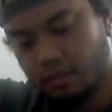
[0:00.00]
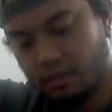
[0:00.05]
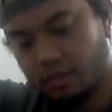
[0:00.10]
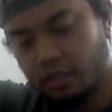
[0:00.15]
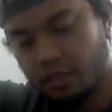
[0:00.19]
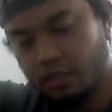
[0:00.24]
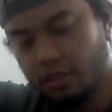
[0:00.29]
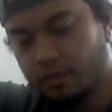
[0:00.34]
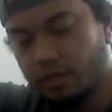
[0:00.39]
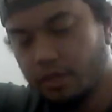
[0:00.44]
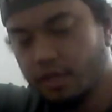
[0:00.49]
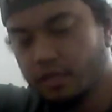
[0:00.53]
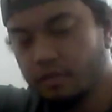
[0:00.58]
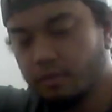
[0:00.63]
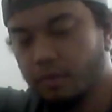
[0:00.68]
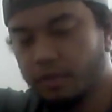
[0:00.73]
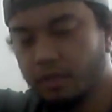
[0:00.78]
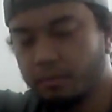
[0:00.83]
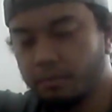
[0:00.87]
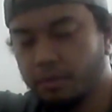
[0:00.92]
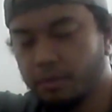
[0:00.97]
Can you guess
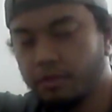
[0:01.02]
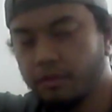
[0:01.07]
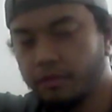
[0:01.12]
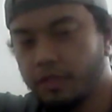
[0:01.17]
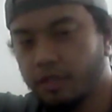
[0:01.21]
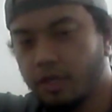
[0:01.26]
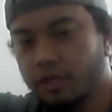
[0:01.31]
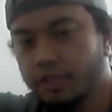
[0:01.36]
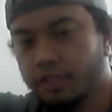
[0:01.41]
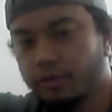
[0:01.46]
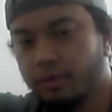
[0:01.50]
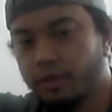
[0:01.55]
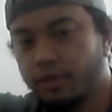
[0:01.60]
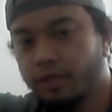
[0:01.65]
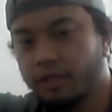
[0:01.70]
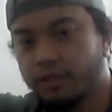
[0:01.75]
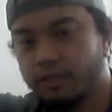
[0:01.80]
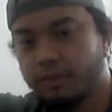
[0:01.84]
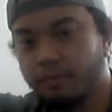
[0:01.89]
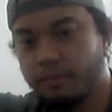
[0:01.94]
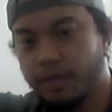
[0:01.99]
what the book of Joshua
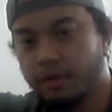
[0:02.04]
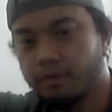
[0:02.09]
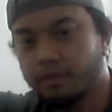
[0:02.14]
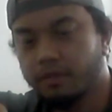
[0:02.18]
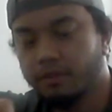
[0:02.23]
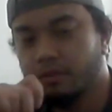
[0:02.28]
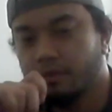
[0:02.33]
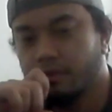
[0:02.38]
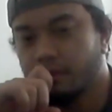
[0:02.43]
is about?